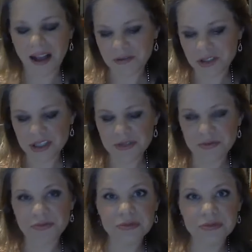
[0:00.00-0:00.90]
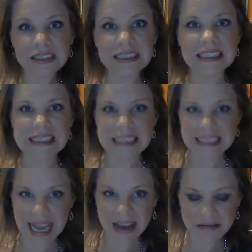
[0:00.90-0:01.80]
just really
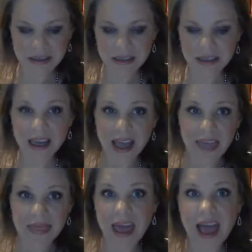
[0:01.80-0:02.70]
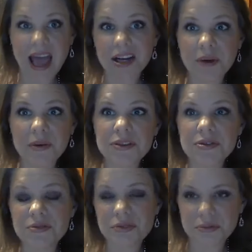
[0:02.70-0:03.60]
astounded that going
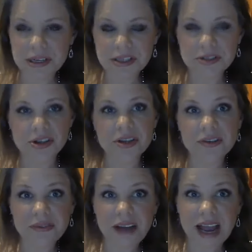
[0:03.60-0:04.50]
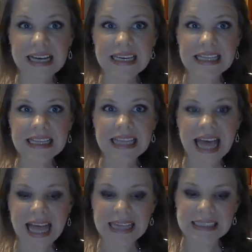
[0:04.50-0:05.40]
through the research, finding
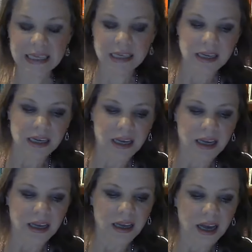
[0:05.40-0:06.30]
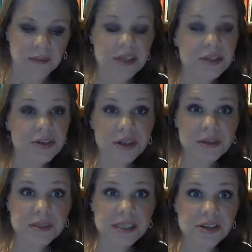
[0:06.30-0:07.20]
that
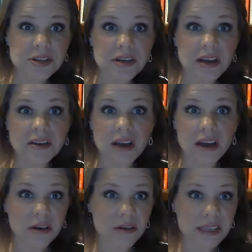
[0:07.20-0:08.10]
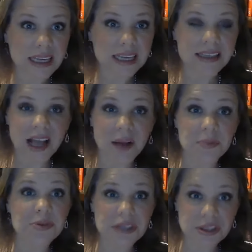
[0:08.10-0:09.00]
circumcision not only
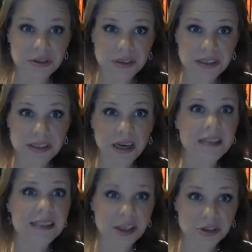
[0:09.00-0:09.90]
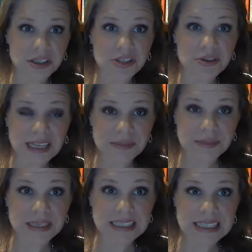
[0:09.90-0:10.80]
helps reduce sexually
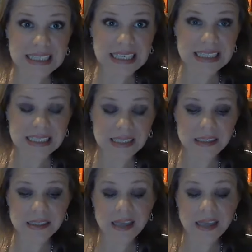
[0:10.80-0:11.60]
transmitted diseases,